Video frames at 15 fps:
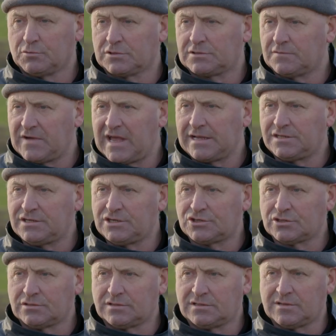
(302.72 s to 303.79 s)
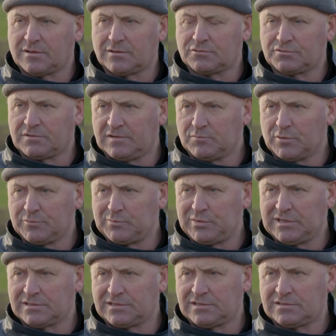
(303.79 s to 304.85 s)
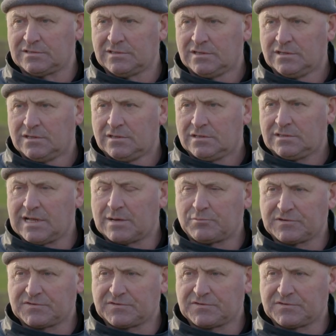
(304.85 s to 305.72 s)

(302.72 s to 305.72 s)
worth of ag diesel in a 12-month period. That